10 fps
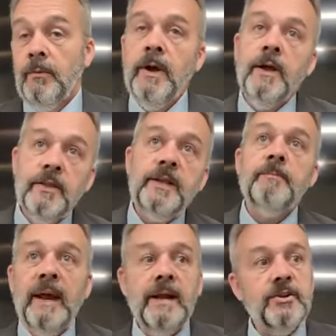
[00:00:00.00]
Well,
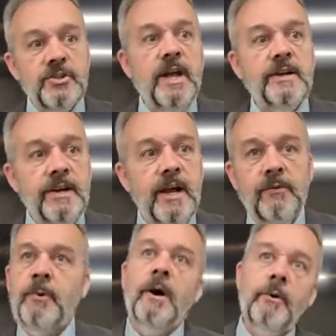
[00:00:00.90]
then manna's not
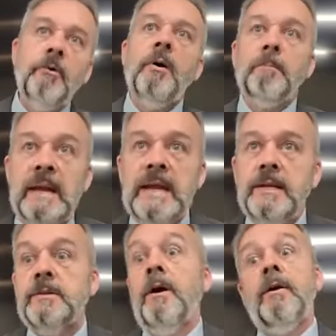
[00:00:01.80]
enough. Well, we want
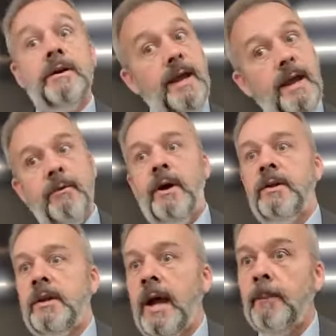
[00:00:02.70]
meat. Okay, well,
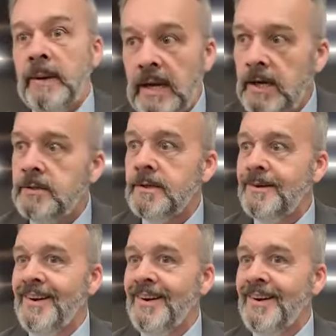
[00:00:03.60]
you got meat.